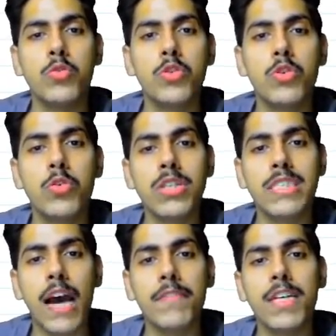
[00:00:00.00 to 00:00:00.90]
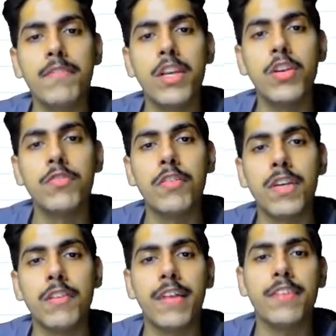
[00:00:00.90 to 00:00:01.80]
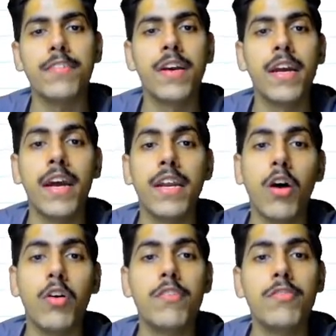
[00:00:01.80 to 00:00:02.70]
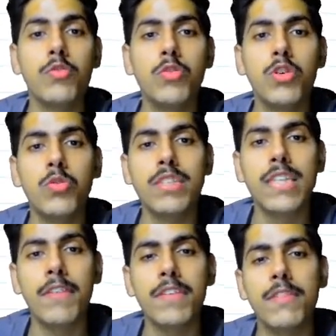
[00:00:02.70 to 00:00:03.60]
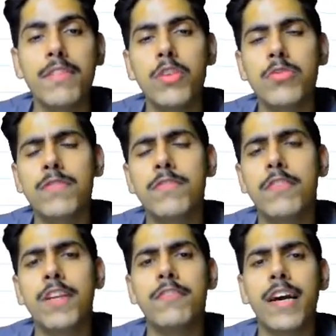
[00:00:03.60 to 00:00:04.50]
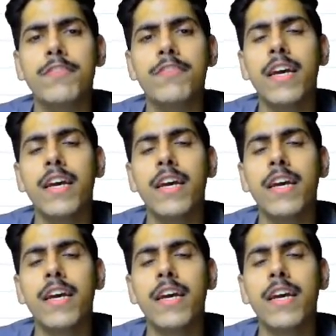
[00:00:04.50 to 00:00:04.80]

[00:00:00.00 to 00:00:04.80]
node is having a value 55. Now if root node is having a value 55,